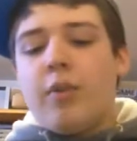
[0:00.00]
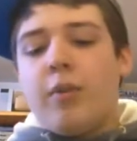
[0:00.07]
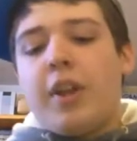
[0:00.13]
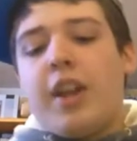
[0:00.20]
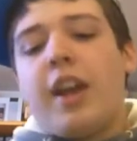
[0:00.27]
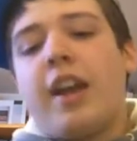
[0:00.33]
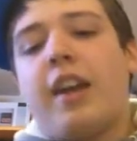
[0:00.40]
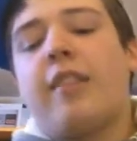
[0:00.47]

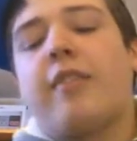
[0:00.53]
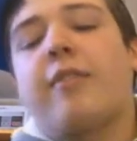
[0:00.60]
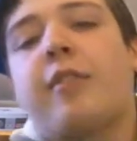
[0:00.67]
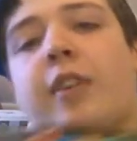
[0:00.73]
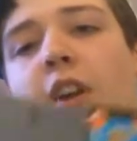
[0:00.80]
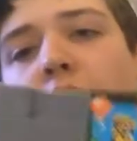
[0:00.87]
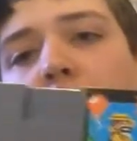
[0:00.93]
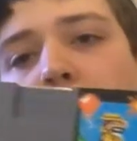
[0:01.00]
We
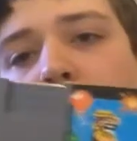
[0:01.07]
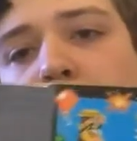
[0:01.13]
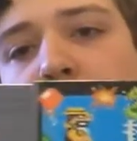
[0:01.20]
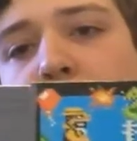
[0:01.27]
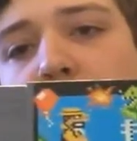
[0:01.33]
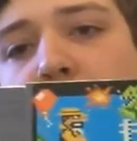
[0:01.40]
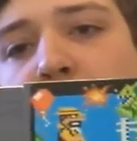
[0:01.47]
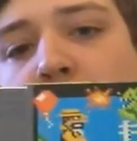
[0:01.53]
have
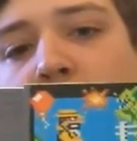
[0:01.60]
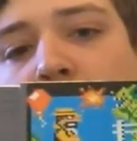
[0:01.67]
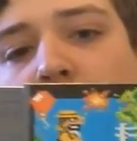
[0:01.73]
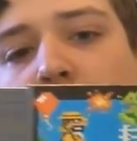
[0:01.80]
Gumshoe,